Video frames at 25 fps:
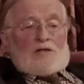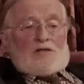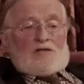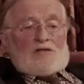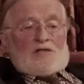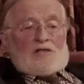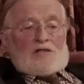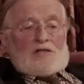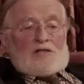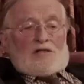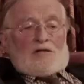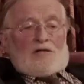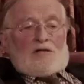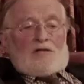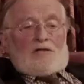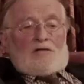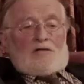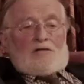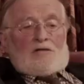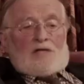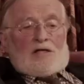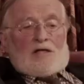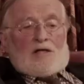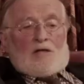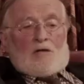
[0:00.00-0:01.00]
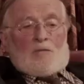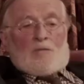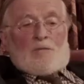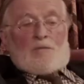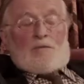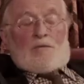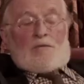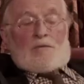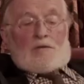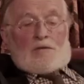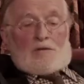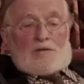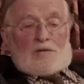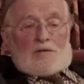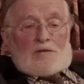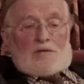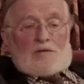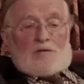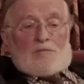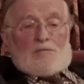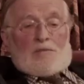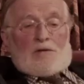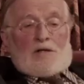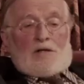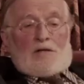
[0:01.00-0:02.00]
has just gone to help
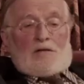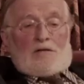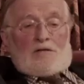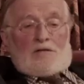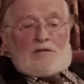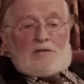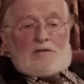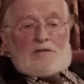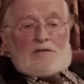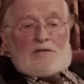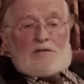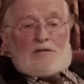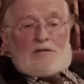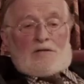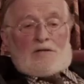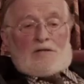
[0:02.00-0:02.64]
to plant a